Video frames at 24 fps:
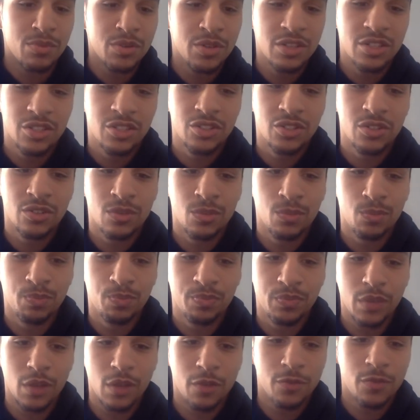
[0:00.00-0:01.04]
pretty sure
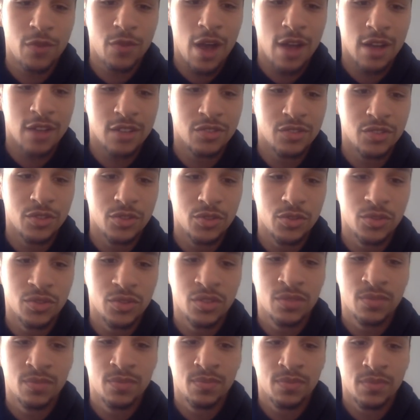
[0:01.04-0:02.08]
Fox
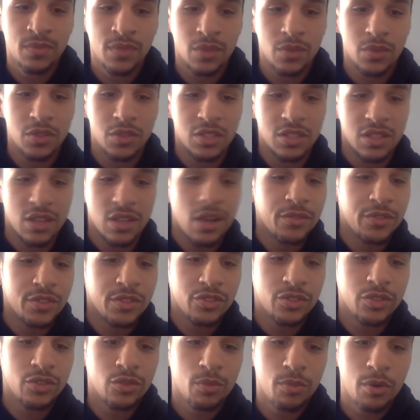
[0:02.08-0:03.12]
News, which is
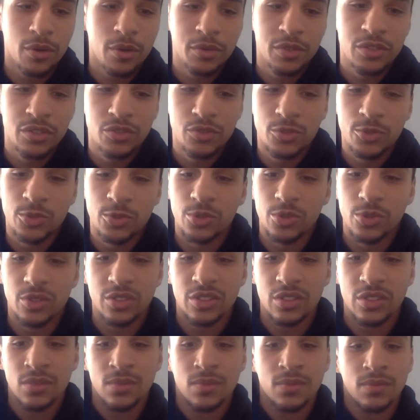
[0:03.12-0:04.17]
obviously a Republican news
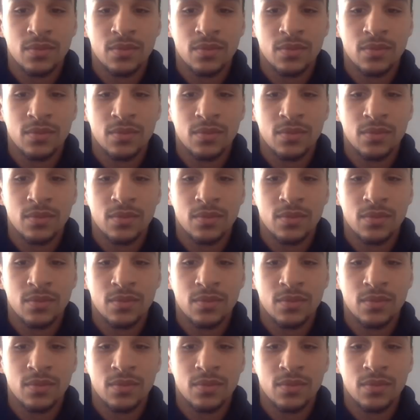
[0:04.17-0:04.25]
source,